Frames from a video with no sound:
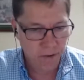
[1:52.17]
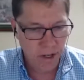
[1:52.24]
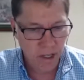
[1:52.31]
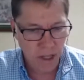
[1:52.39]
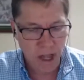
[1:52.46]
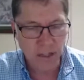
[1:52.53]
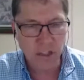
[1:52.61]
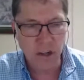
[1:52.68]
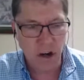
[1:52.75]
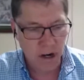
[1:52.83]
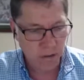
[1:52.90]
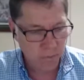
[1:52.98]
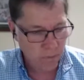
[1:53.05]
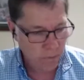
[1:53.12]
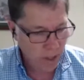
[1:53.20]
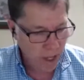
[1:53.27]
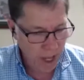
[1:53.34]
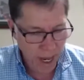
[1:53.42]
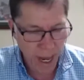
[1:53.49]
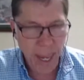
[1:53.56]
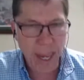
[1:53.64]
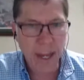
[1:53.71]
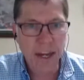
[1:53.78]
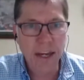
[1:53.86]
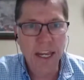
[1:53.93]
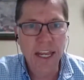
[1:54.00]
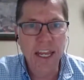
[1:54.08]
LaunchCart.
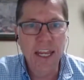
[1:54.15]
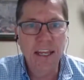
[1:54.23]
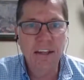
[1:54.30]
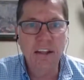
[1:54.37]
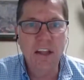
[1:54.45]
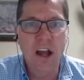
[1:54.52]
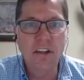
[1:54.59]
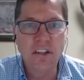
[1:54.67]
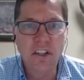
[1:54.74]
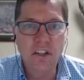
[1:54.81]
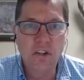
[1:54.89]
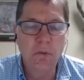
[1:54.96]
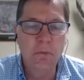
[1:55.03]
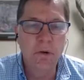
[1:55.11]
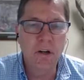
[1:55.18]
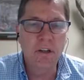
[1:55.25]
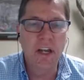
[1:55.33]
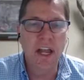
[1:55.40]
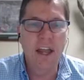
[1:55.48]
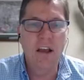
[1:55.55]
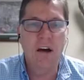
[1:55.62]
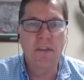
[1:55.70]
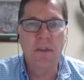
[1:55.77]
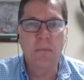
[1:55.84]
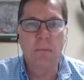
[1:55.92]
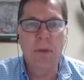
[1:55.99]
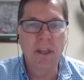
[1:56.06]
And he launched his new book today called
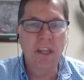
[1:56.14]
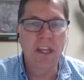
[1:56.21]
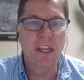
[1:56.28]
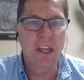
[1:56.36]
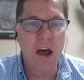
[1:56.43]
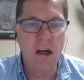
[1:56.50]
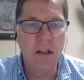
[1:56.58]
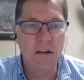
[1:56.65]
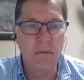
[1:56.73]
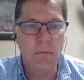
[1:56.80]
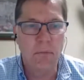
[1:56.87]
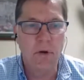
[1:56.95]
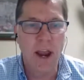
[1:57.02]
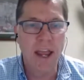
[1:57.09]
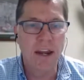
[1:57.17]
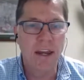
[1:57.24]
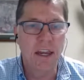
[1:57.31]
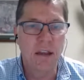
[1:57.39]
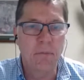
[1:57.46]
The $1 Billion Branding